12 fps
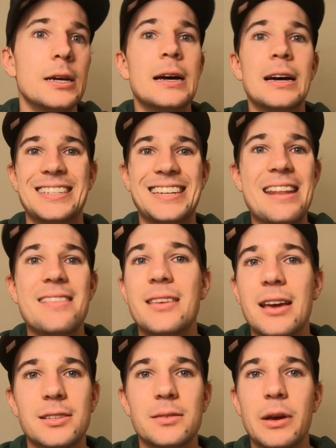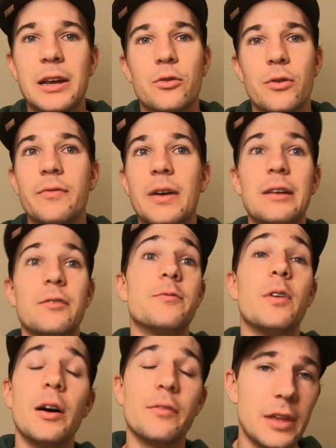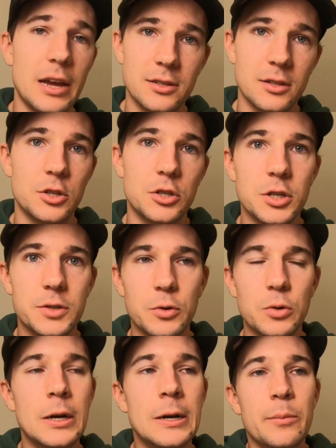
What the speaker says: a 10,000 meter event, 5,000, it's useful.